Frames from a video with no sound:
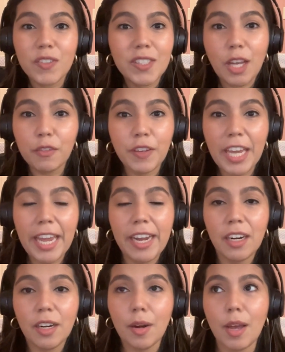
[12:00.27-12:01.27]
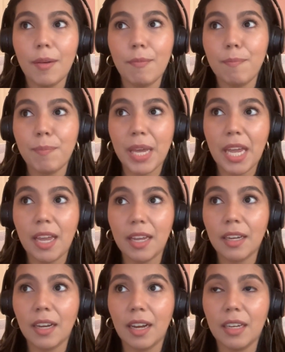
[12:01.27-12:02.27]
self-care
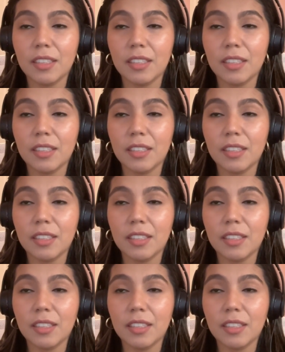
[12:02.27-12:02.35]
being